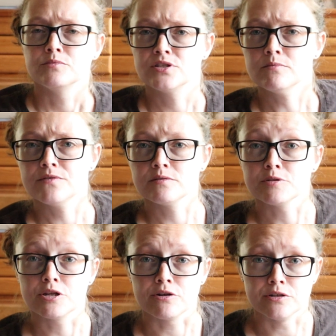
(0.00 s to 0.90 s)
Some of these
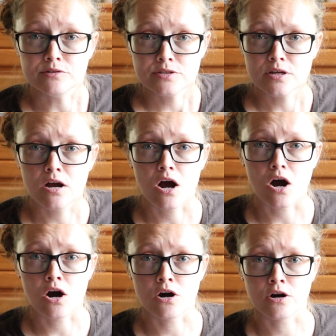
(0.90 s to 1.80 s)
materials
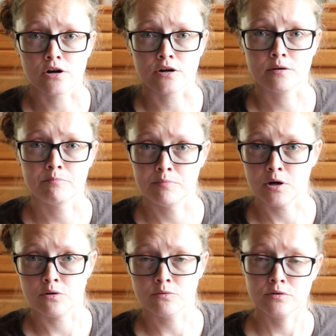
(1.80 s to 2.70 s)
are
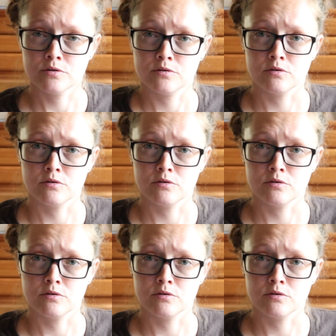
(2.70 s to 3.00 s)
bone,